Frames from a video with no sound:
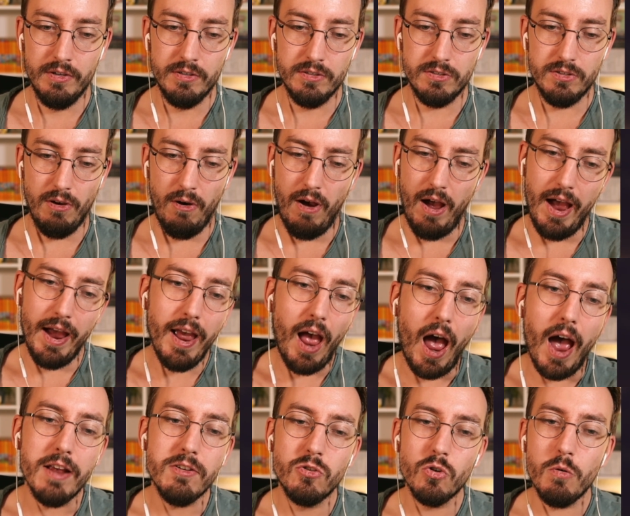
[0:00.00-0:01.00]
So I,
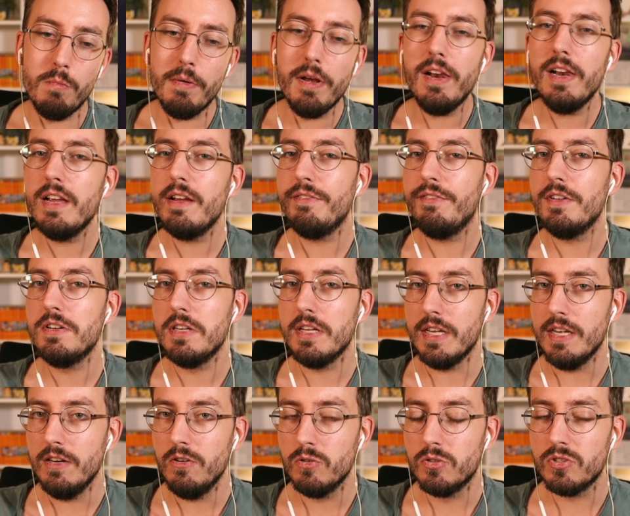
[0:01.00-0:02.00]
I do believe in the Elo